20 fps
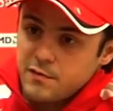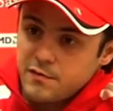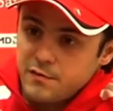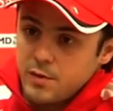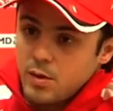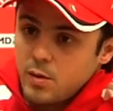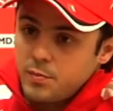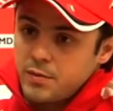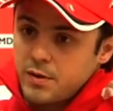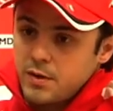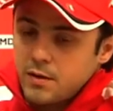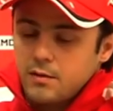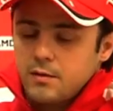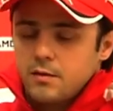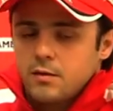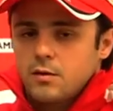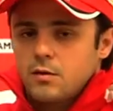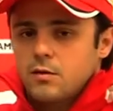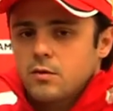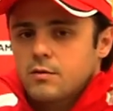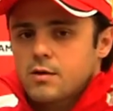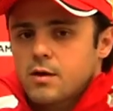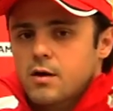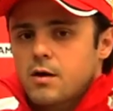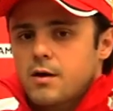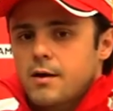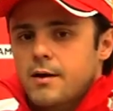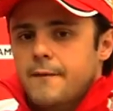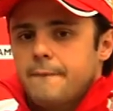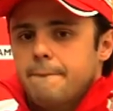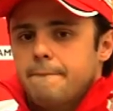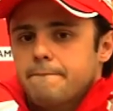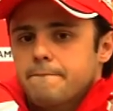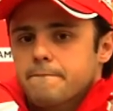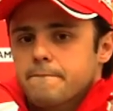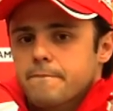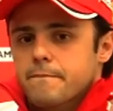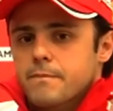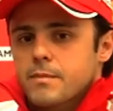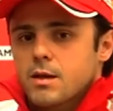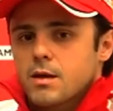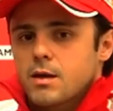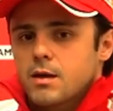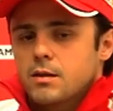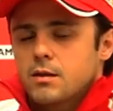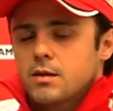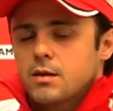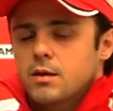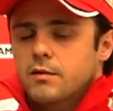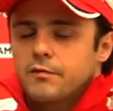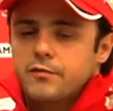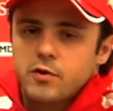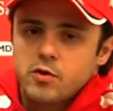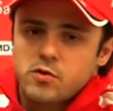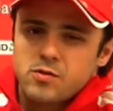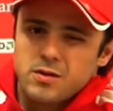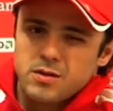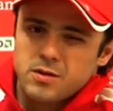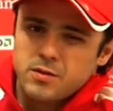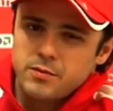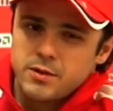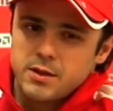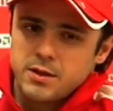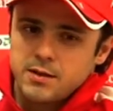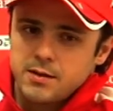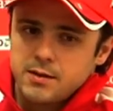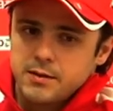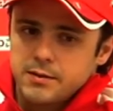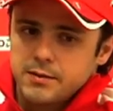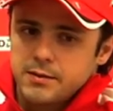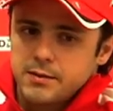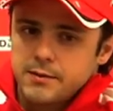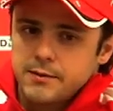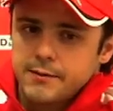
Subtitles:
developing, you know, the car. And unfortunately we didn't